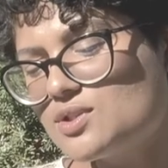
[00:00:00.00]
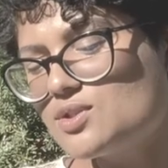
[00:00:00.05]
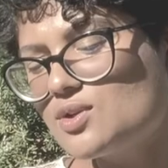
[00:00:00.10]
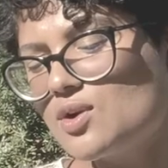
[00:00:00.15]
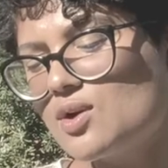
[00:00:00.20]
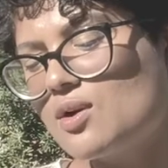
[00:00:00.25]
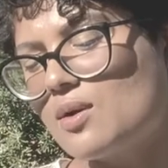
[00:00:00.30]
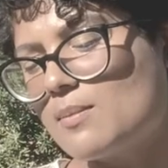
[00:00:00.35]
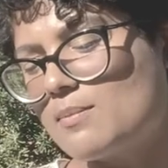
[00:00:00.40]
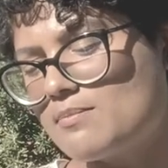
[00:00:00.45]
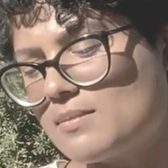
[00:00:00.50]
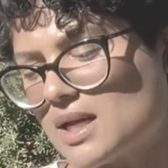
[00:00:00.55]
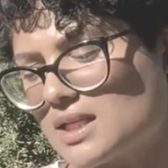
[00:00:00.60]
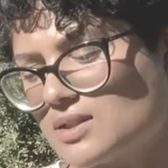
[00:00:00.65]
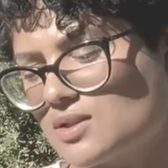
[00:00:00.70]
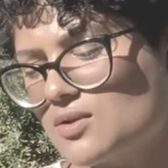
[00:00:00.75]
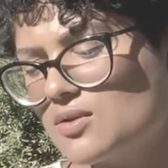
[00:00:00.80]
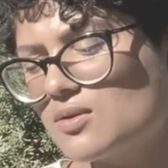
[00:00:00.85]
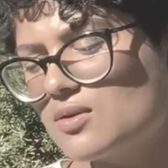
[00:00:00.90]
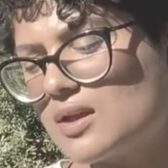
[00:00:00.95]
your
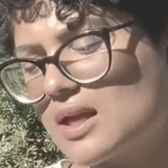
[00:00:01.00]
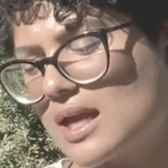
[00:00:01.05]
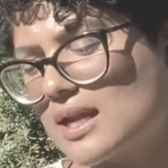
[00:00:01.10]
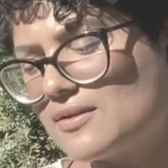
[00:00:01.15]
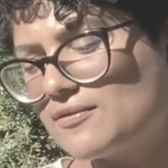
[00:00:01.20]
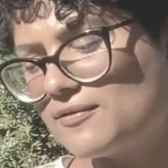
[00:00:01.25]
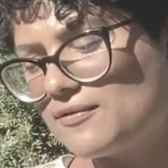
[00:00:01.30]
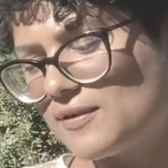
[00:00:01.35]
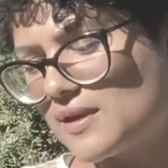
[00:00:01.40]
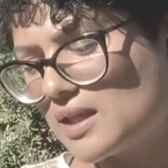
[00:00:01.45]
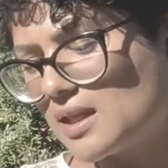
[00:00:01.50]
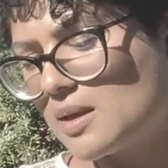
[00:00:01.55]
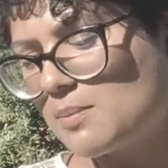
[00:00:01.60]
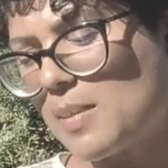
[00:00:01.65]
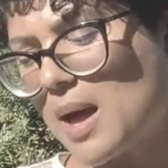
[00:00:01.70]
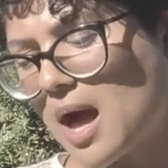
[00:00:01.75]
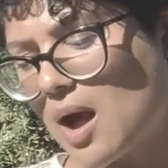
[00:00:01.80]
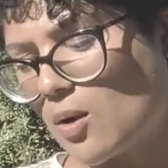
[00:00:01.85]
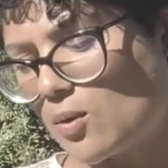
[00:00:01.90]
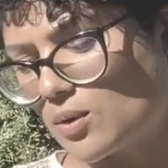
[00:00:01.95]
mental and feeling
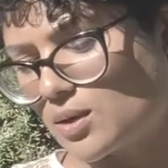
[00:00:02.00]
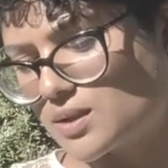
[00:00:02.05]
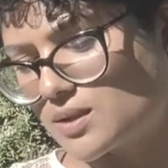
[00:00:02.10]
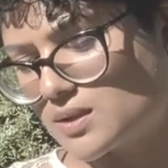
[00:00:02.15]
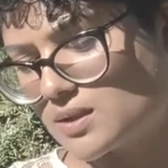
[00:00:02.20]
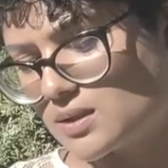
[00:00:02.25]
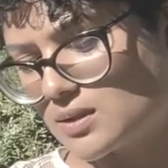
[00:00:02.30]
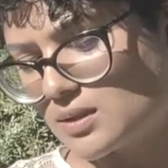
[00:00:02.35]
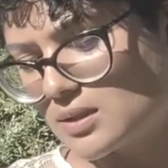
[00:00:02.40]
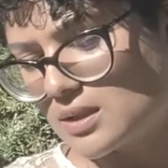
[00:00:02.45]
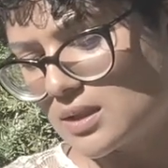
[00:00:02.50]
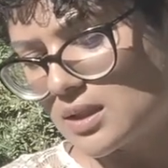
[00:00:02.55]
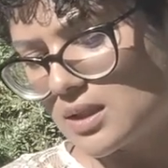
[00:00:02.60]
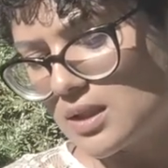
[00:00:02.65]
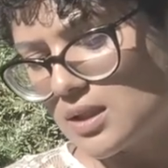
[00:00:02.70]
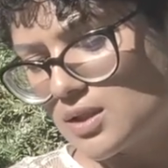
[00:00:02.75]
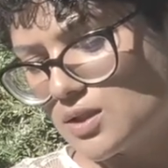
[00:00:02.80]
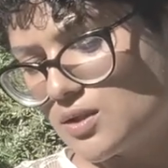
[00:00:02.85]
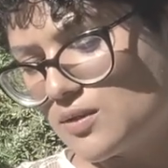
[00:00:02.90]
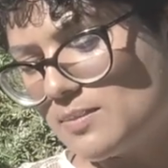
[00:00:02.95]
powers
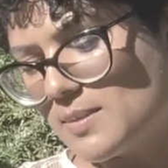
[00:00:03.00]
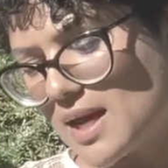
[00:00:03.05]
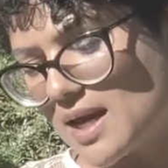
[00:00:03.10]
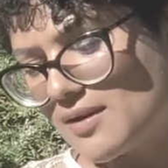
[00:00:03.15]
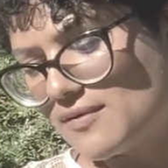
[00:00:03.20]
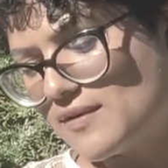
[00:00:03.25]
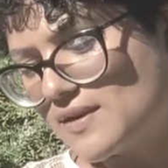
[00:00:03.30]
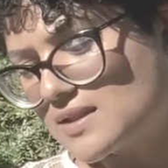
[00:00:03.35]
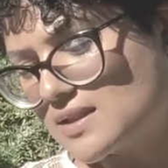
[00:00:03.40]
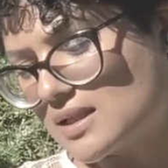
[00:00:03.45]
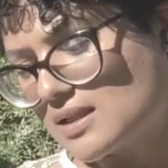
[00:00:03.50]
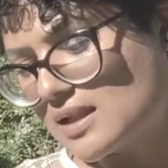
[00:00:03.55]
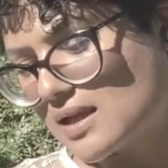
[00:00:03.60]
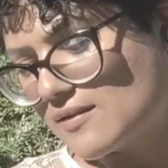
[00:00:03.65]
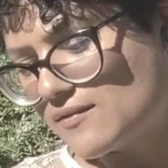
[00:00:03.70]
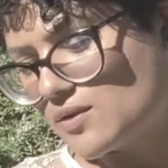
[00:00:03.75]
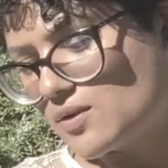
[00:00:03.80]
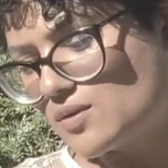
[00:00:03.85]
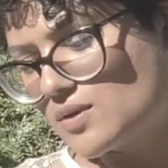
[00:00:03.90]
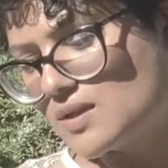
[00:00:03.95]
to manifest the
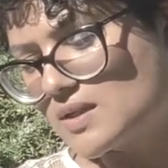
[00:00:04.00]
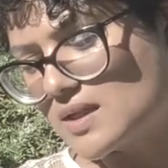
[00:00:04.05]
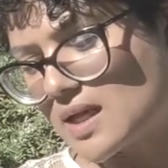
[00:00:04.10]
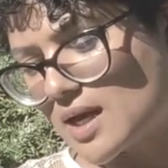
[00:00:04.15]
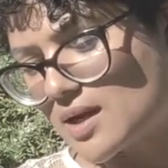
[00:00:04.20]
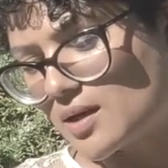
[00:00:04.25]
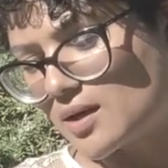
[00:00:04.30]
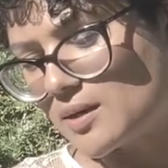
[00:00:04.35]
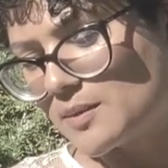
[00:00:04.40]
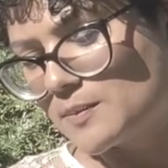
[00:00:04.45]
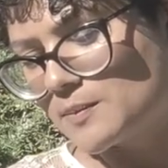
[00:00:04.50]
life you desire.